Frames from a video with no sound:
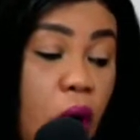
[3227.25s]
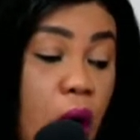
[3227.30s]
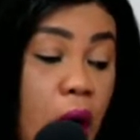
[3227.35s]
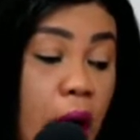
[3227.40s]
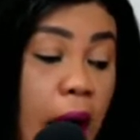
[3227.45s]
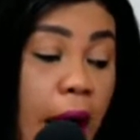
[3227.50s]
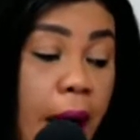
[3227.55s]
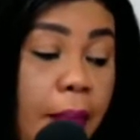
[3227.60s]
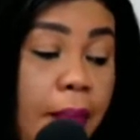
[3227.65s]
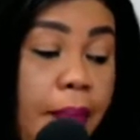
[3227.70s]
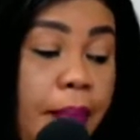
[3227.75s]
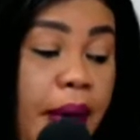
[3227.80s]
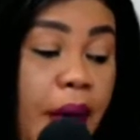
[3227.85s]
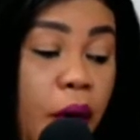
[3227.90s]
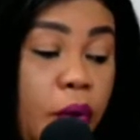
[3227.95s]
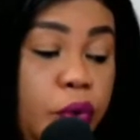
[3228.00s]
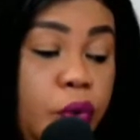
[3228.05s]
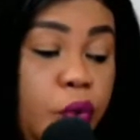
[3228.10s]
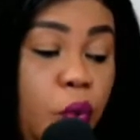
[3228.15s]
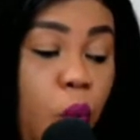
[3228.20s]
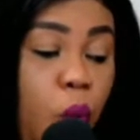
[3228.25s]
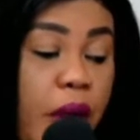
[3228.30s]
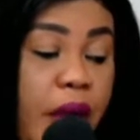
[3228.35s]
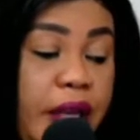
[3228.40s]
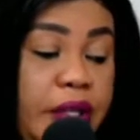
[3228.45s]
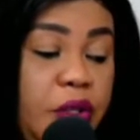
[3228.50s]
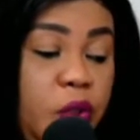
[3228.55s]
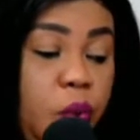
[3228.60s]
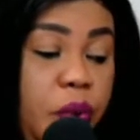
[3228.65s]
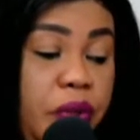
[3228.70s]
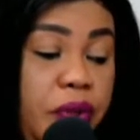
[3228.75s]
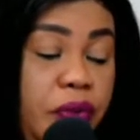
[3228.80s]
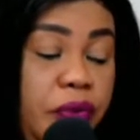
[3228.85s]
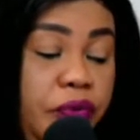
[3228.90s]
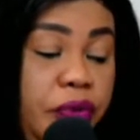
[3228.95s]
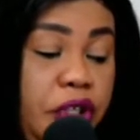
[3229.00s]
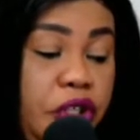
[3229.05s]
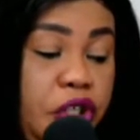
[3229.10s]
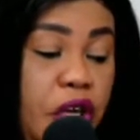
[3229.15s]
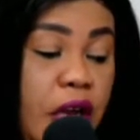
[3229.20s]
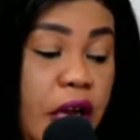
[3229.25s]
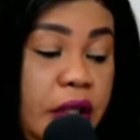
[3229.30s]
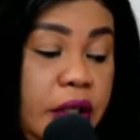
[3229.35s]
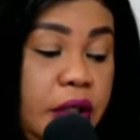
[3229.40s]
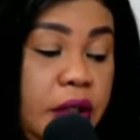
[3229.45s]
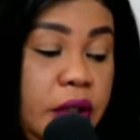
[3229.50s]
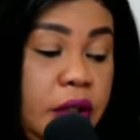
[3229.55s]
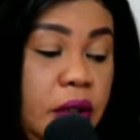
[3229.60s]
her belt weight with Richard.